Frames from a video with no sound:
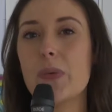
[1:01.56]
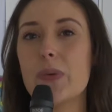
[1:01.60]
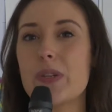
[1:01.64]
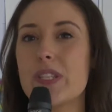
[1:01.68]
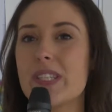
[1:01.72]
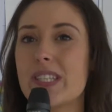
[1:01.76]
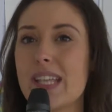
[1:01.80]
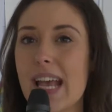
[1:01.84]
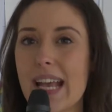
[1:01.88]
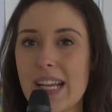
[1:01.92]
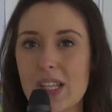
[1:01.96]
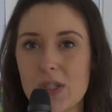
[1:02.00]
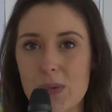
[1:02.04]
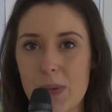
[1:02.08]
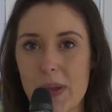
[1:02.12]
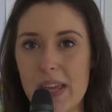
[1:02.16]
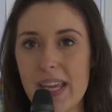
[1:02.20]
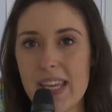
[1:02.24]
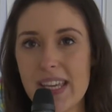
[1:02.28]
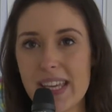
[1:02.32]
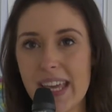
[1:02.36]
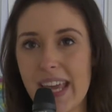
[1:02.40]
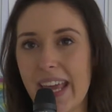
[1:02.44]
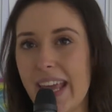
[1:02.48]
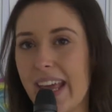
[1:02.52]
was Sex
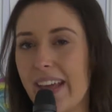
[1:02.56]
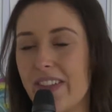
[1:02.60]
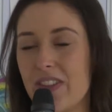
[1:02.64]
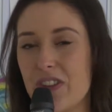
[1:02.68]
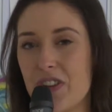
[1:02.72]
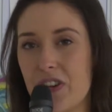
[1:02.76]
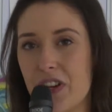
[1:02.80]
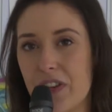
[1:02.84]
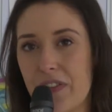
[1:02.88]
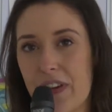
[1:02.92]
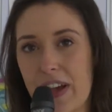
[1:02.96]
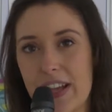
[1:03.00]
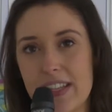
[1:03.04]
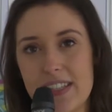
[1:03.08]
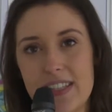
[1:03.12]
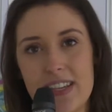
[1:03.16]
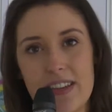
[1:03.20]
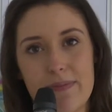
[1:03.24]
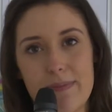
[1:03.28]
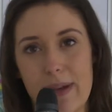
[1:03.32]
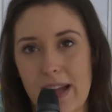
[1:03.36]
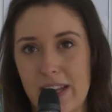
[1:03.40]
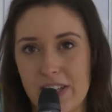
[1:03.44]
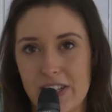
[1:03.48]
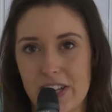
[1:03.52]
Week here at the University
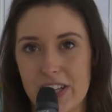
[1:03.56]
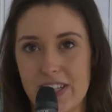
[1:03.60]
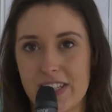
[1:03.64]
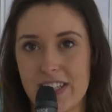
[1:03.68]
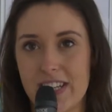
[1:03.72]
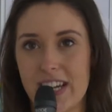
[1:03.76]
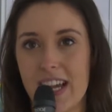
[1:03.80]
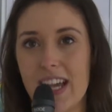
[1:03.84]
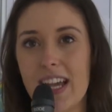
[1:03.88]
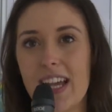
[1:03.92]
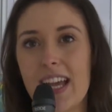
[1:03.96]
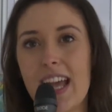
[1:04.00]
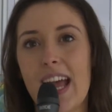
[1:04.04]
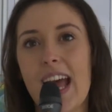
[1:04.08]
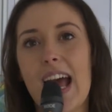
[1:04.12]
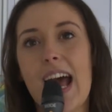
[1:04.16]
of Manchester,